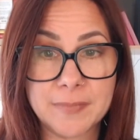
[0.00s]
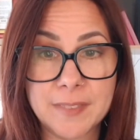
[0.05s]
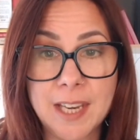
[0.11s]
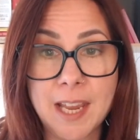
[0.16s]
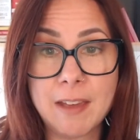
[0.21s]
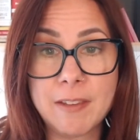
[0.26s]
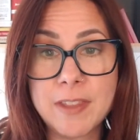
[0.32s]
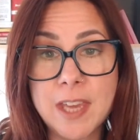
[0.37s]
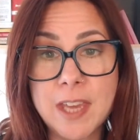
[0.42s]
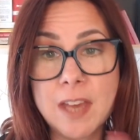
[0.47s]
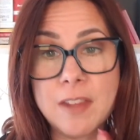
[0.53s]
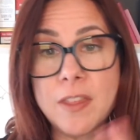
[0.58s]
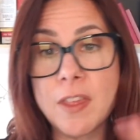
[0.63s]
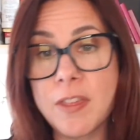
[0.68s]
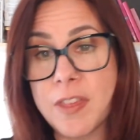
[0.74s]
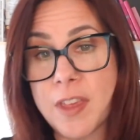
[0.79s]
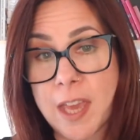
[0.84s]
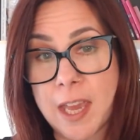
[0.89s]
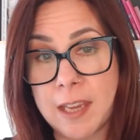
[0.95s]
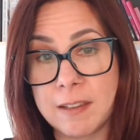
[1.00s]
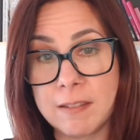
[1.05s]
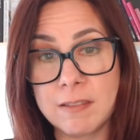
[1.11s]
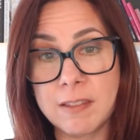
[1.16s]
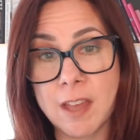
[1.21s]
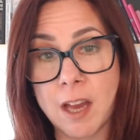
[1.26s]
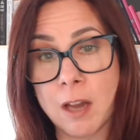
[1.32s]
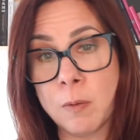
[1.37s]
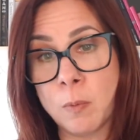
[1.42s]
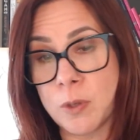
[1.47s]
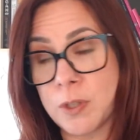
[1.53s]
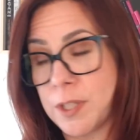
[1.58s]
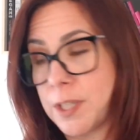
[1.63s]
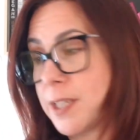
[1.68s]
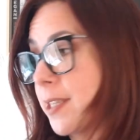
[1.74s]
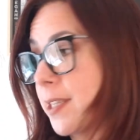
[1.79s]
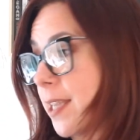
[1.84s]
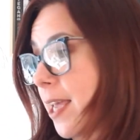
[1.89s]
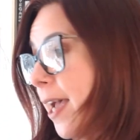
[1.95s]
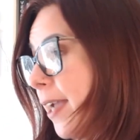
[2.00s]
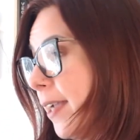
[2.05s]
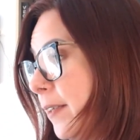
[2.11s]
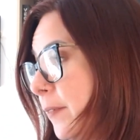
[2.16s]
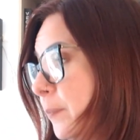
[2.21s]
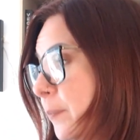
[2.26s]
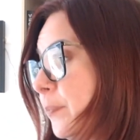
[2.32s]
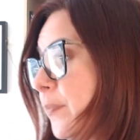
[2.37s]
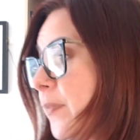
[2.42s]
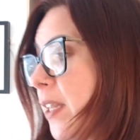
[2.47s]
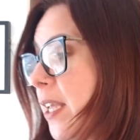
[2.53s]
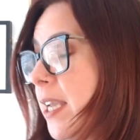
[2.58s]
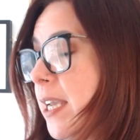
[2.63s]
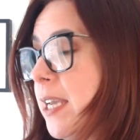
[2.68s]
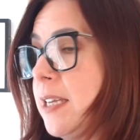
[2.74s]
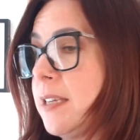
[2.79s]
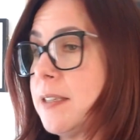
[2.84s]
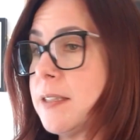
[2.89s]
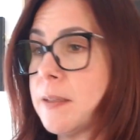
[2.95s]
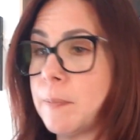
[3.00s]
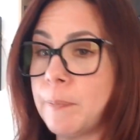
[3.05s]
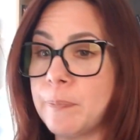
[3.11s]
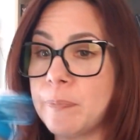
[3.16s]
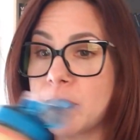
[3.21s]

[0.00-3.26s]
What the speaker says: Now, the other thing that I want to say is,